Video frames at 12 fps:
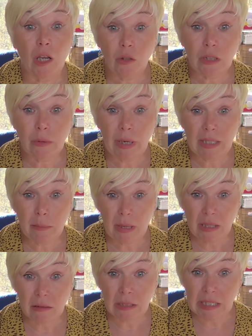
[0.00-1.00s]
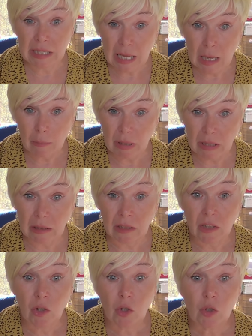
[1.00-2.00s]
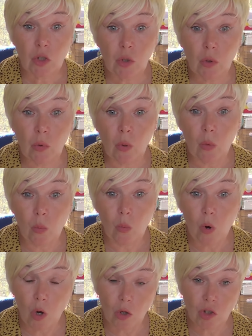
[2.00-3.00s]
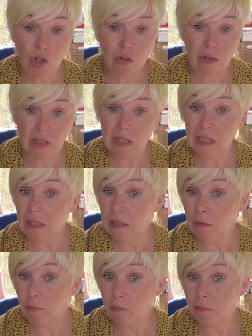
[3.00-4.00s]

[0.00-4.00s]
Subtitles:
Luckily we had a balcony cabin to watch the,